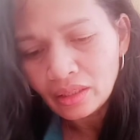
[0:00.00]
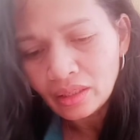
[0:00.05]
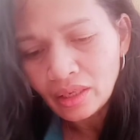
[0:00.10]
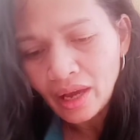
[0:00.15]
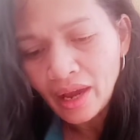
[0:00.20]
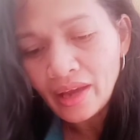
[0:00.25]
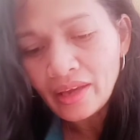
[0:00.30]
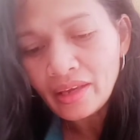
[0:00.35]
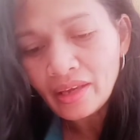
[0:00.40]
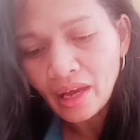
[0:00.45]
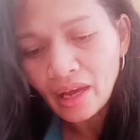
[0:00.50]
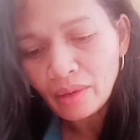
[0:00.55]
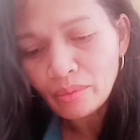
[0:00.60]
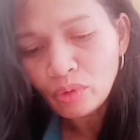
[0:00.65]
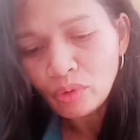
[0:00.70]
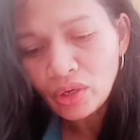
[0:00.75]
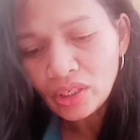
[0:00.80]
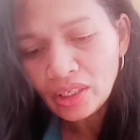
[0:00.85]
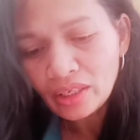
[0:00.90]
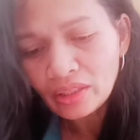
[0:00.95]
I am
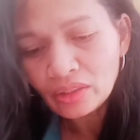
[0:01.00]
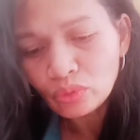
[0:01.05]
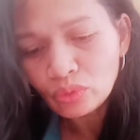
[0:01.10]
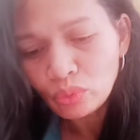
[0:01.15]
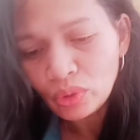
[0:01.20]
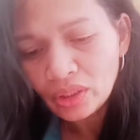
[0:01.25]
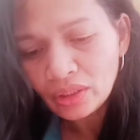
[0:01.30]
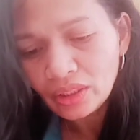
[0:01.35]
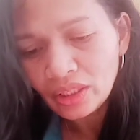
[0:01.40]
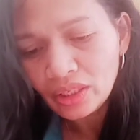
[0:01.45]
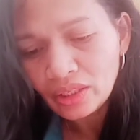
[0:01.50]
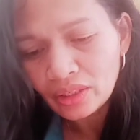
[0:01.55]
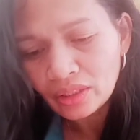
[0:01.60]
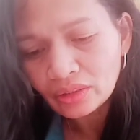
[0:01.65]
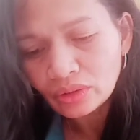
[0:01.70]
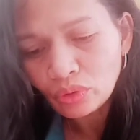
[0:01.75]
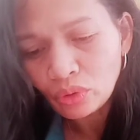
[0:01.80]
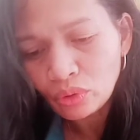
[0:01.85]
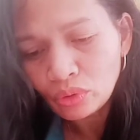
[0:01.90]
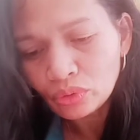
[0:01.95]
120 years
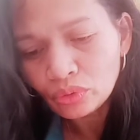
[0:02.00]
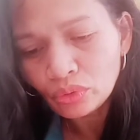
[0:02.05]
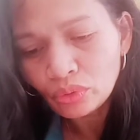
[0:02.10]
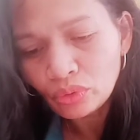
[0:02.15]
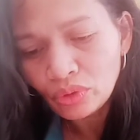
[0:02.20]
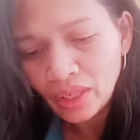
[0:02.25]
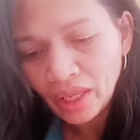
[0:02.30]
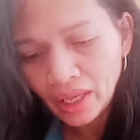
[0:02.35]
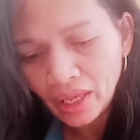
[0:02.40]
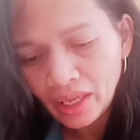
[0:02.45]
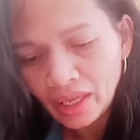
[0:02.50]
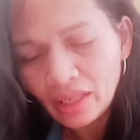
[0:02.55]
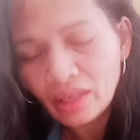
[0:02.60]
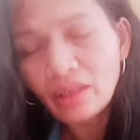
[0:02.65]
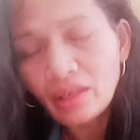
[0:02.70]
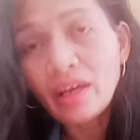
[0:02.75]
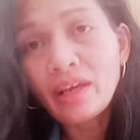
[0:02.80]
old today.